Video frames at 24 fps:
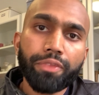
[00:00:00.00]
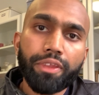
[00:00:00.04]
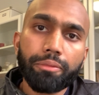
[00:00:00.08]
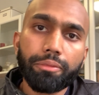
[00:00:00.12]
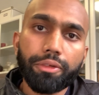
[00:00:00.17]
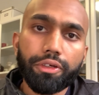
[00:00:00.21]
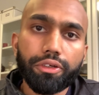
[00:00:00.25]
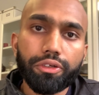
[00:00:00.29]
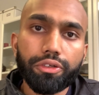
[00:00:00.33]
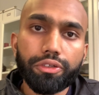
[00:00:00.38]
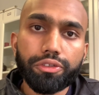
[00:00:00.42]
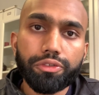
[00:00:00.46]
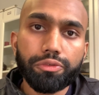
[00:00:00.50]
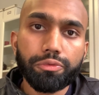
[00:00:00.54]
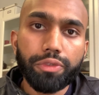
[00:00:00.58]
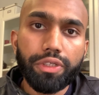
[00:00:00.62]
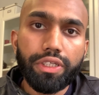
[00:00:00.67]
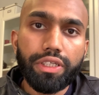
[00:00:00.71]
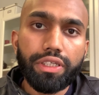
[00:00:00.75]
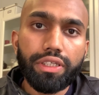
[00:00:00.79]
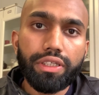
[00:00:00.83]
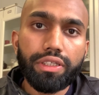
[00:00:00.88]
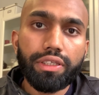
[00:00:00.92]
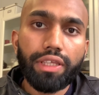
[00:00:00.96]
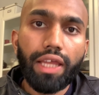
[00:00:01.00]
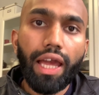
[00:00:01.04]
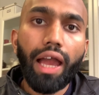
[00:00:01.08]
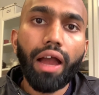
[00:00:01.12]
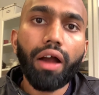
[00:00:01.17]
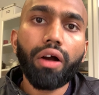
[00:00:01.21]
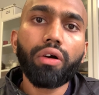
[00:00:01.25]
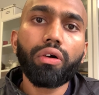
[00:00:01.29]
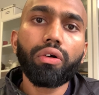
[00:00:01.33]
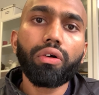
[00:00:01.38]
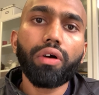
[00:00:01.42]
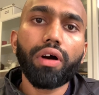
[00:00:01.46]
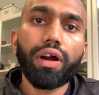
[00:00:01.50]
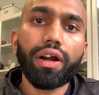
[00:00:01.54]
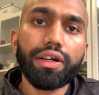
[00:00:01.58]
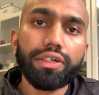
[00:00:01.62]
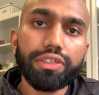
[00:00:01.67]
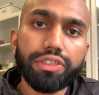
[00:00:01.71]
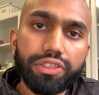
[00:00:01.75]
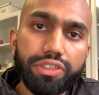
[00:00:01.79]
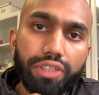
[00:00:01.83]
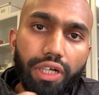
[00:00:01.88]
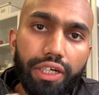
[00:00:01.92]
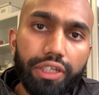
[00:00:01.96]
because we now are
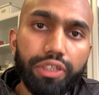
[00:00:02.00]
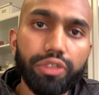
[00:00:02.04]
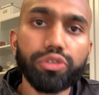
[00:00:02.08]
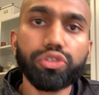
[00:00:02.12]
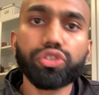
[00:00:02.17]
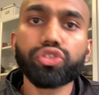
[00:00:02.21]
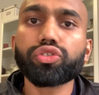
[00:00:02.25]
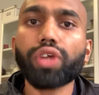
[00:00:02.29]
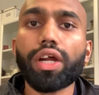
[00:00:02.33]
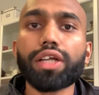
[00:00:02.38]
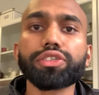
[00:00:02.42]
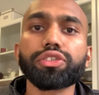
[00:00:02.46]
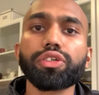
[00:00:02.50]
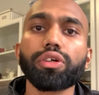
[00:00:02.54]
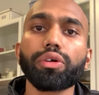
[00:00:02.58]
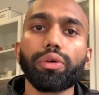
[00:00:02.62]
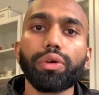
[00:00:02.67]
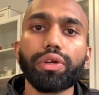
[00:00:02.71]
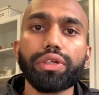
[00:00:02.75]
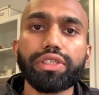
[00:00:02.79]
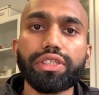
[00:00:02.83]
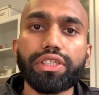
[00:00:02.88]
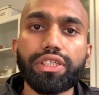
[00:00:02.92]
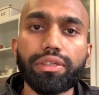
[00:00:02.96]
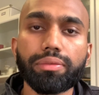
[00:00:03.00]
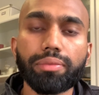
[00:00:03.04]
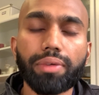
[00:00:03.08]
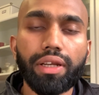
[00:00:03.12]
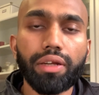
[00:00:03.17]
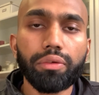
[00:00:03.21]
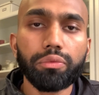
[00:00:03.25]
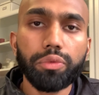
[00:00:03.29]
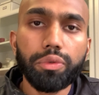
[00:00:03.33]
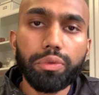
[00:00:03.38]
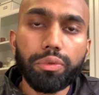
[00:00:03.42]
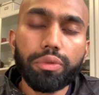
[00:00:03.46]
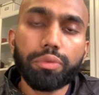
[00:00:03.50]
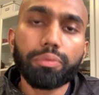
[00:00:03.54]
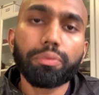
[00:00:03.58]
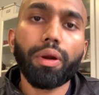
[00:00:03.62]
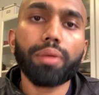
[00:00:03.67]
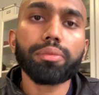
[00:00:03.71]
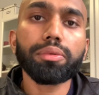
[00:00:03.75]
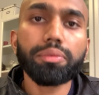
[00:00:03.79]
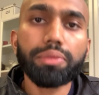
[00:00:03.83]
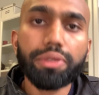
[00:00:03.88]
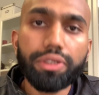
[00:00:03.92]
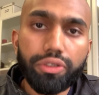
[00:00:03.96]
starting to structure our team, and we will
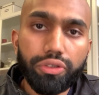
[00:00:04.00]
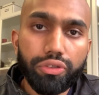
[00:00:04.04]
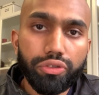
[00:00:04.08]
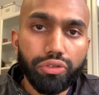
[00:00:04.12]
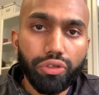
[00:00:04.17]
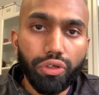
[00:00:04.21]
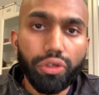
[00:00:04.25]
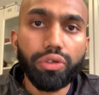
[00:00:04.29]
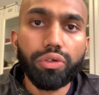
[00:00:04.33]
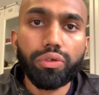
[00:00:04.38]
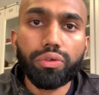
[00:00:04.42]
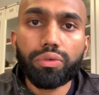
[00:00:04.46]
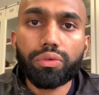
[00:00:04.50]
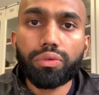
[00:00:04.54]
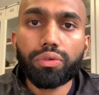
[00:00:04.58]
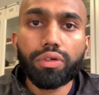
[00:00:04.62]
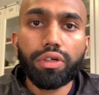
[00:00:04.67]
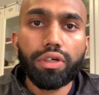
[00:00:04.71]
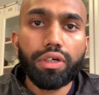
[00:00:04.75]
probably continue